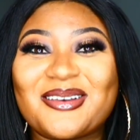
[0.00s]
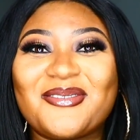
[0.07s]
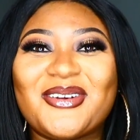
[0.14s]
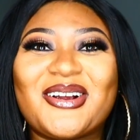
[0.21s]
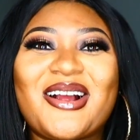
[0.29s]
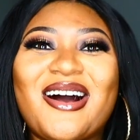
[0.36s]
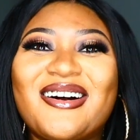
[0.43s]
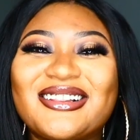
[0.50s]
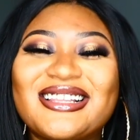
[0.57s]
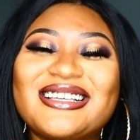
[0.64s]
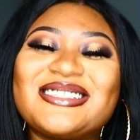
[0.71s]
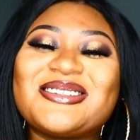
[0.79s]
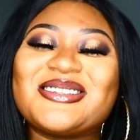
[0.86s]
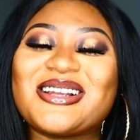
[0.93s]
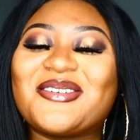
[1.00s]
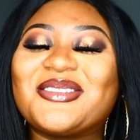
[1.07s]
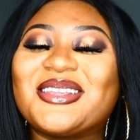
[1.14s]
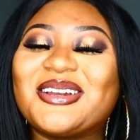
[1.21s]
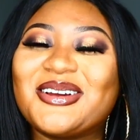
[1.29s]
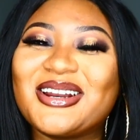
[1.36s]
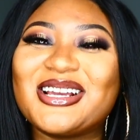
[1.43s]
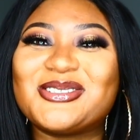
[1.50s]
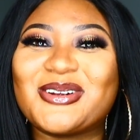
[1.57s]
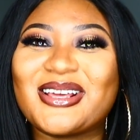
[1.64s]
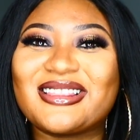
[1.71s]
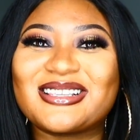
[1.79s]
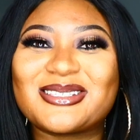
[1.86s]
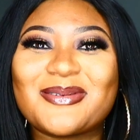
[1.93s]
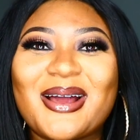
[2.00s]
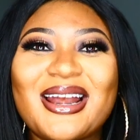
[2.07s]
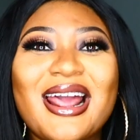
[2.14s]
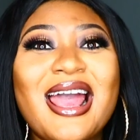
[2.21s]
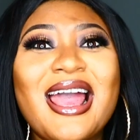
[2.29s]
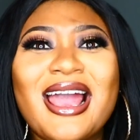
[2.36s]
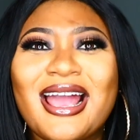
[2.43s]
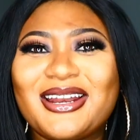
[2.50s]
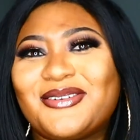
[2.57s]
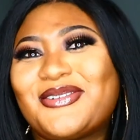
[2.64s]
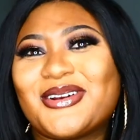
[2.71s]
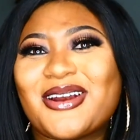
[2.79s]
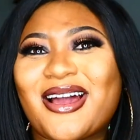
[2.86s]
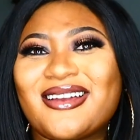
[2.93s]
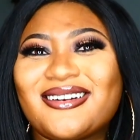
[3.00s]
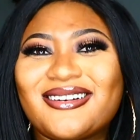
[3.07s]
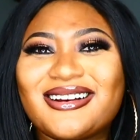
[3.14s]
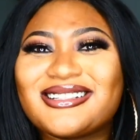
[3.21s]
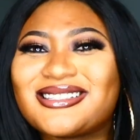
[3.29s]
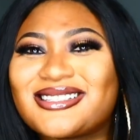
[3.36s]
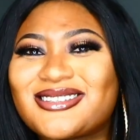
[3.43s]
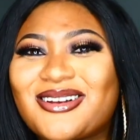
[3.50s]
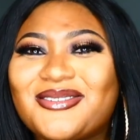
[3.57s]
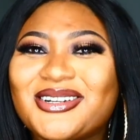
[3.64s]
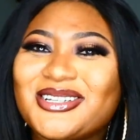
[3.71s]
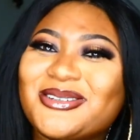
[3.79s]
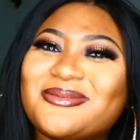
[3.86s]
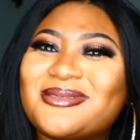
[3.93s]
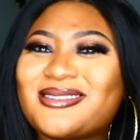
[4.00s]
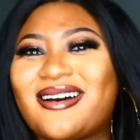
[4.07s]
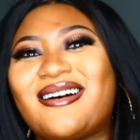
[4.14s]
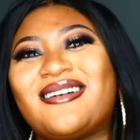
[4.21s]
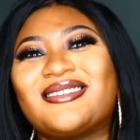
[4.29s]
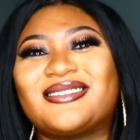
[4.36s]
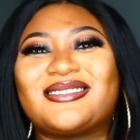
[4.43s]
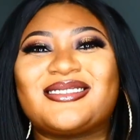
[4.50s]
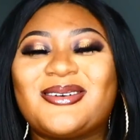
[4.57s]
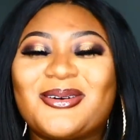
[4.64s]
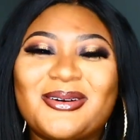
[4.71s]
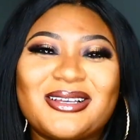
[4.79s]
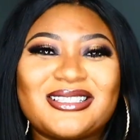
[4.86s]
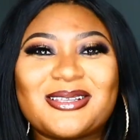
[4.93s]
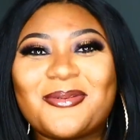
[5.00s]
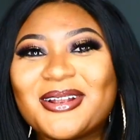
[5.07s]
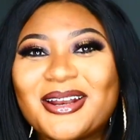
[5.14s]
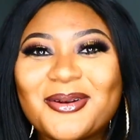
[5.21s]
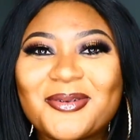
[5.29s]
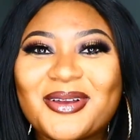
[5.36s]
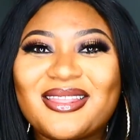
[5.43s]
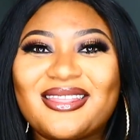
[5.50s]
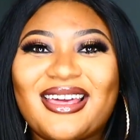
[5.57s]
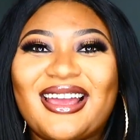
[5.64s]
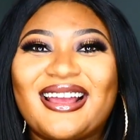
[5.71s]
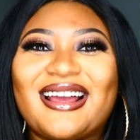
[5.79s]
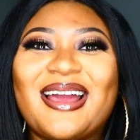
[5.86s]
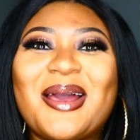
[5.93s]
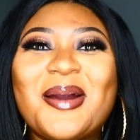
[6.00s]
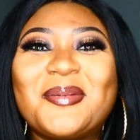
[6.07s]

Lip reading: So if you're Congolese, you're definitely gonna enjoy this one, and if you're not, you're gonna discover new songs. So it's a win-win thing.